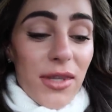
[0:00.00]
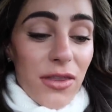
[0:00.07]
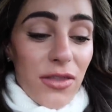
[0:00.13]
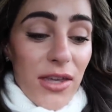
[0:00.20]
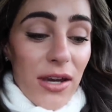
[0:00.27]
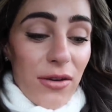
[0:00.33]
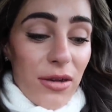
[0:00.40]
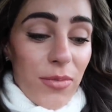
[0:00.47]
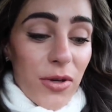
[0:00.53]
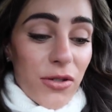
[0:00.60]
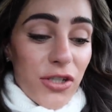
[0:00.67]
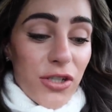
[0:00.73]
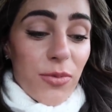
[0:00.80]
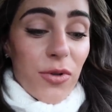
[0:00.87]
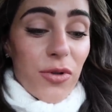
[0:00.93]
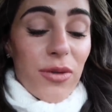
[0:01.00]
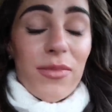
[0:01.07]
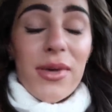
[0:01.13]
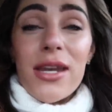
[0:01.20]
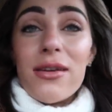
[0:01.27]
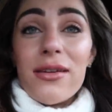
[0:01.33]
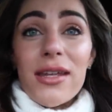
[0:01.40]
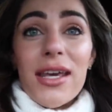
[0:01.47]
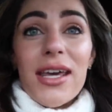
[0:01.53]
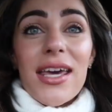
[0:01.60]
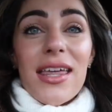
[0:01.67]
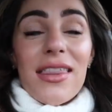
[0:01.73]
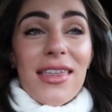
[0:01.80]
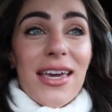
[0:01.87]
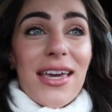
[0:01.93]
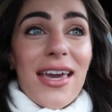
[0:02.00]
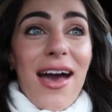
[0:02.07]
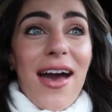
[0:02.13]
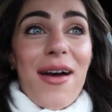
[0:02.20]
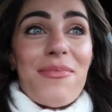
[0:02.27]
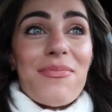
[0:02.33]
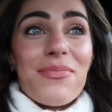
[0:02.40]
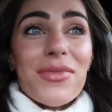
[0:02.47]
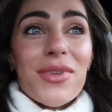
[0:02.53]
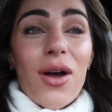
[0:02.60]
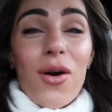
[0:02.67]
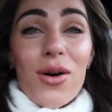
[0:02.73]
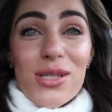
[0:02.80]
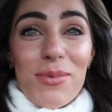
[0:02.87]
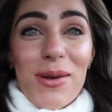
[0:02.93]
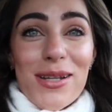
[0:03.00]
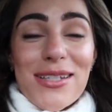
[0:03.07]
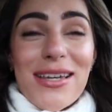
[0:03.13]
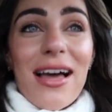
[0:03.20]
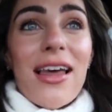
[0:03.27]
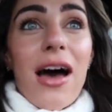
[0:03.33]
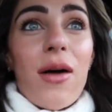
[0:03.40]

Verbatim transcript: The Theory boots, she bought them in the oxblood colour.